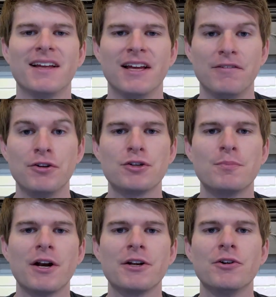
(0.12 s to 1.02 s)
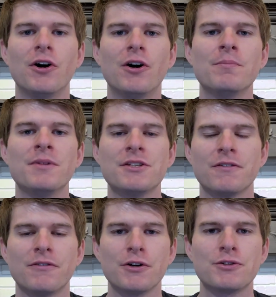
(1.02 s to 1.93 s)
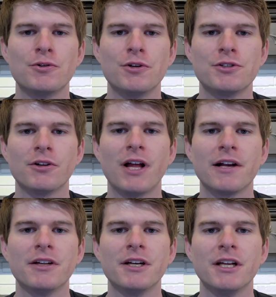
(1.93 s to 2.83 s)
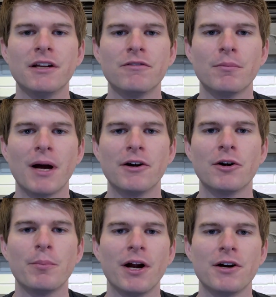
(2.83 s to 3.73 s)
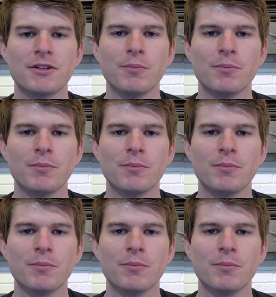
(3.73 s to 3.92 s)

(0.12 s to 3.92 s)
If you just bought a new home, these are the first tools you're likely to need for minor repairs and